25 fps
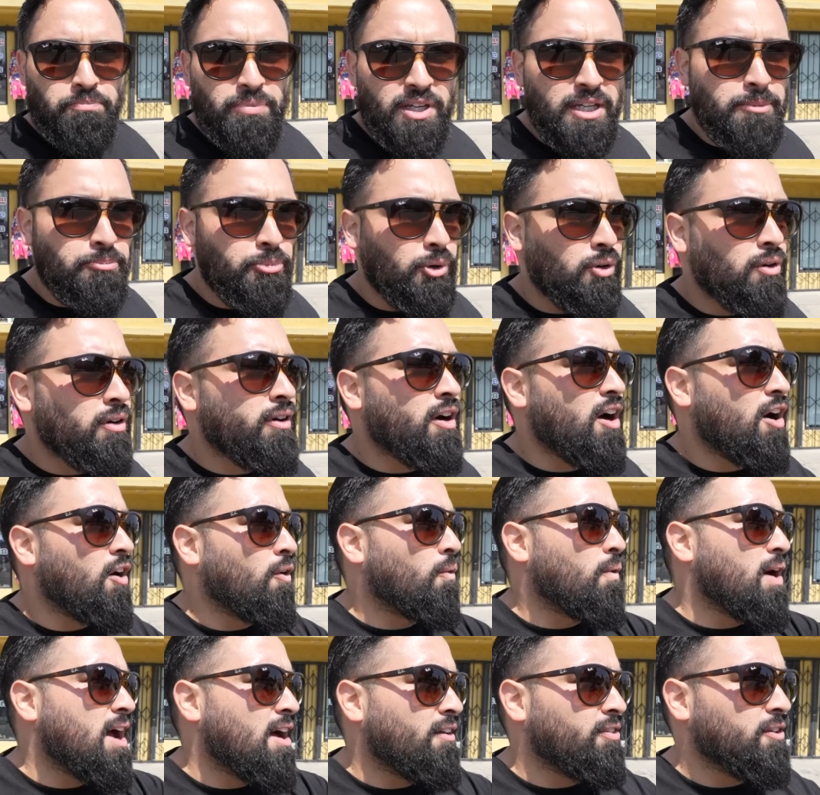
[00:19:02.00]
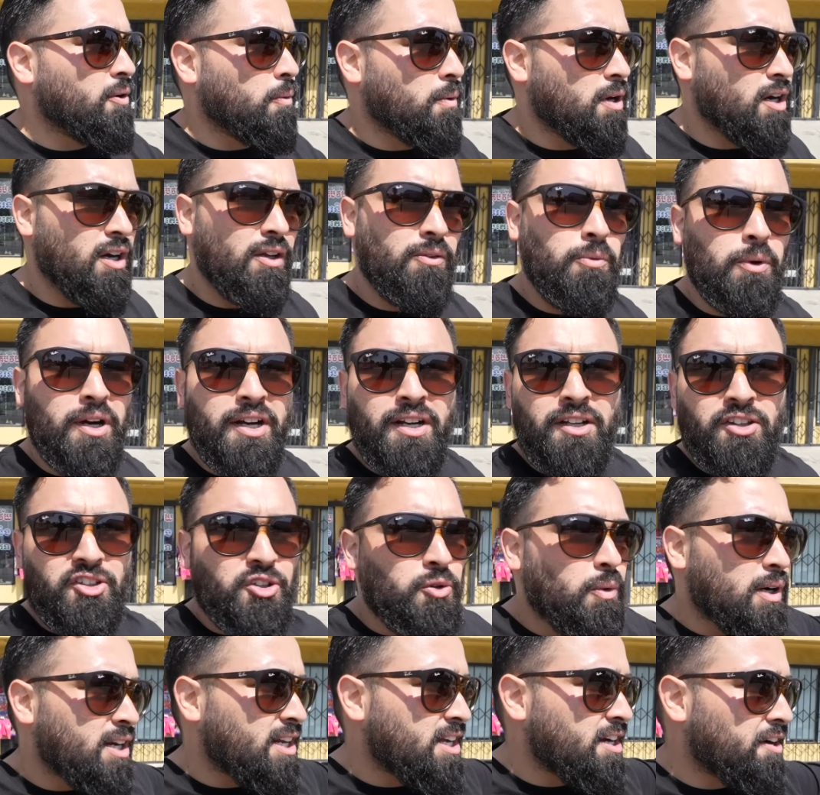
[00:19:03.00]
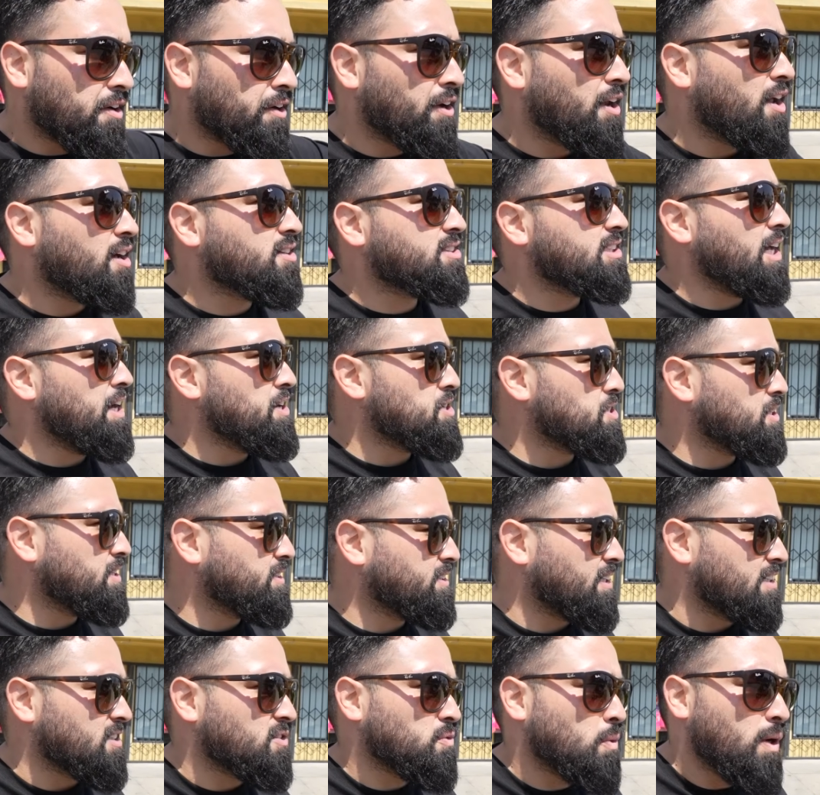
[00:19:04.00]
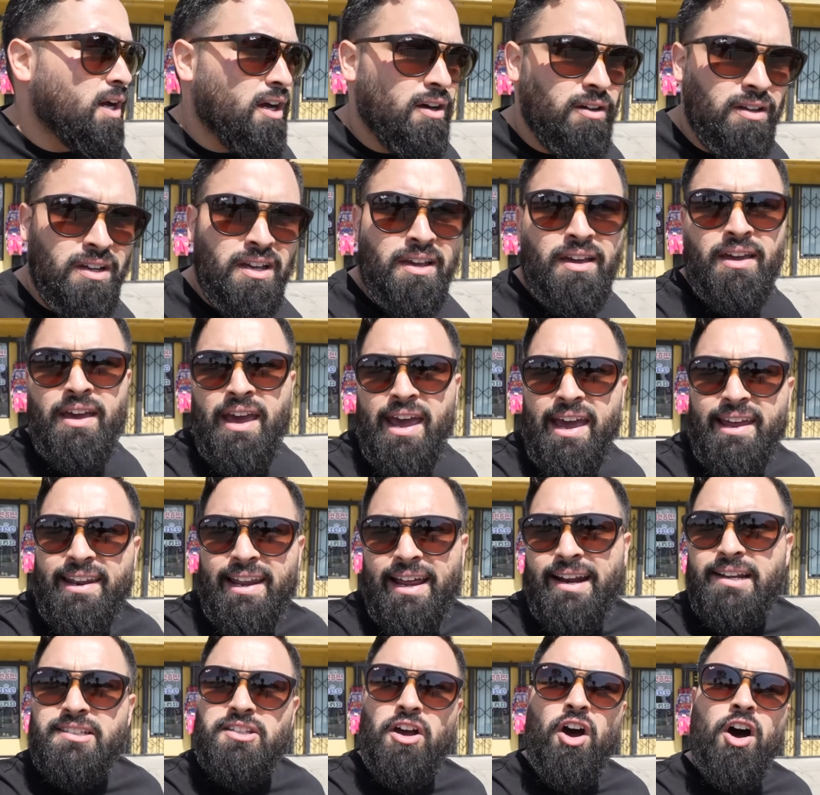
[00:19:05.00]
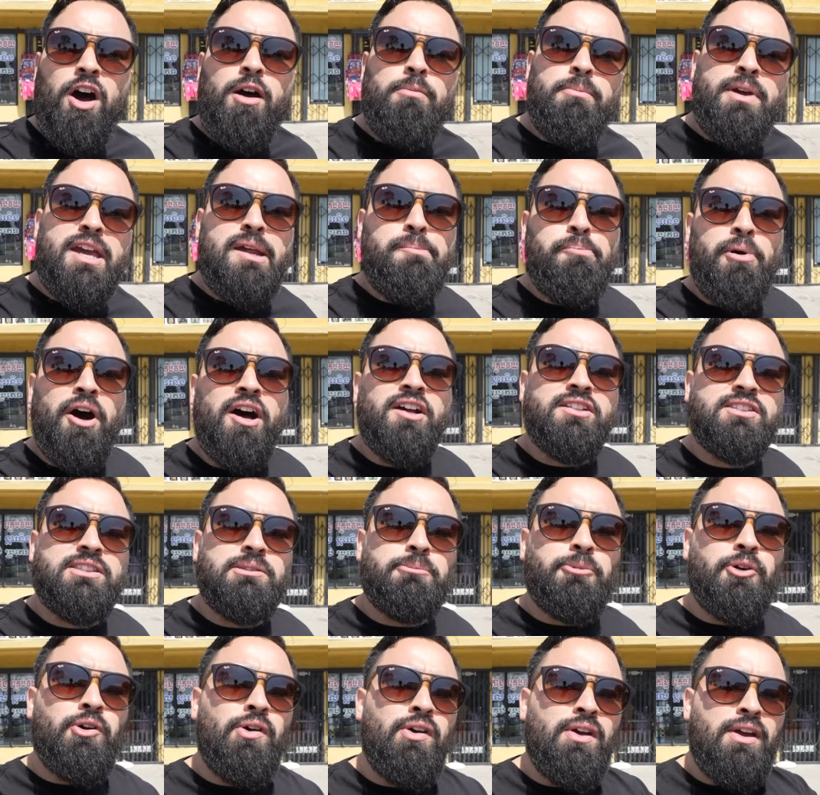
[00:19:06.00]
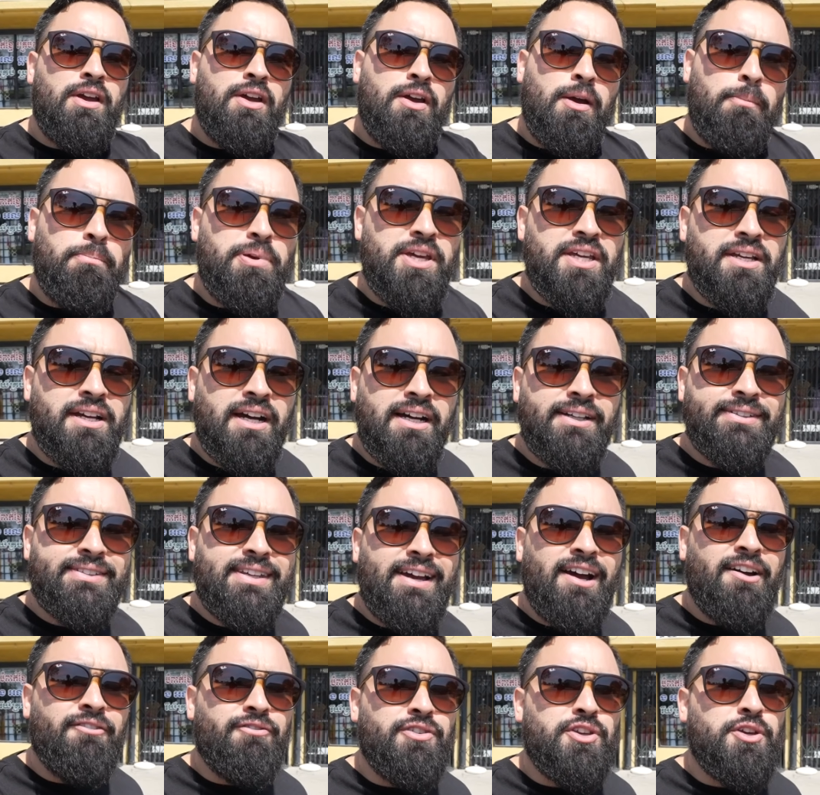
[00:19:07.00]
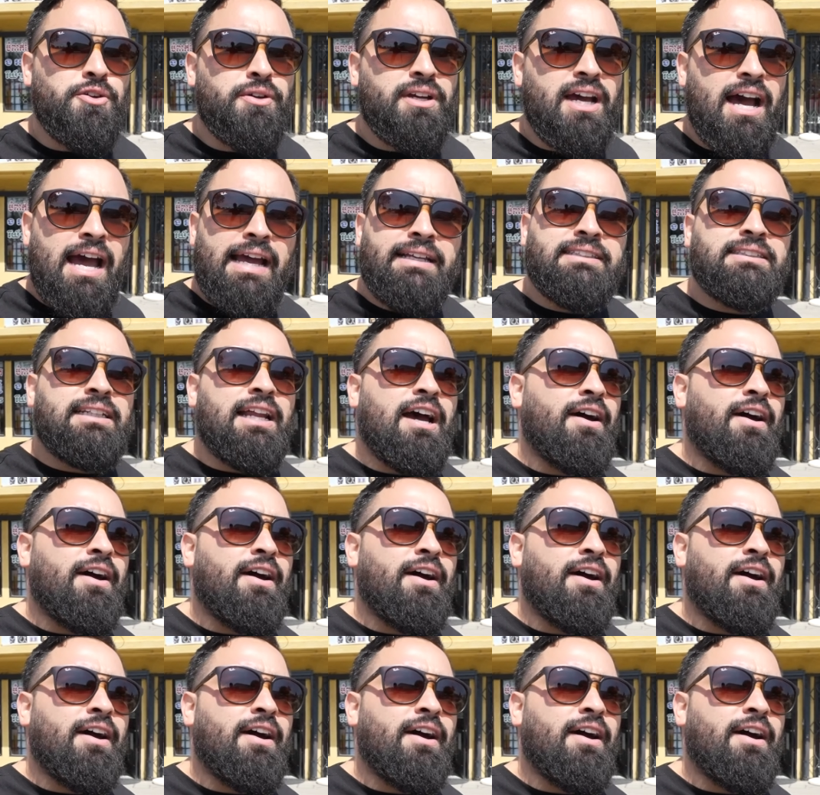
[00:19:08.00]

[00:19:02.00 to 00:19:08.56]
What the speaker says: people around the world. We're gonna do one here in Los Angeles as well, and that is all made possible because of you guys.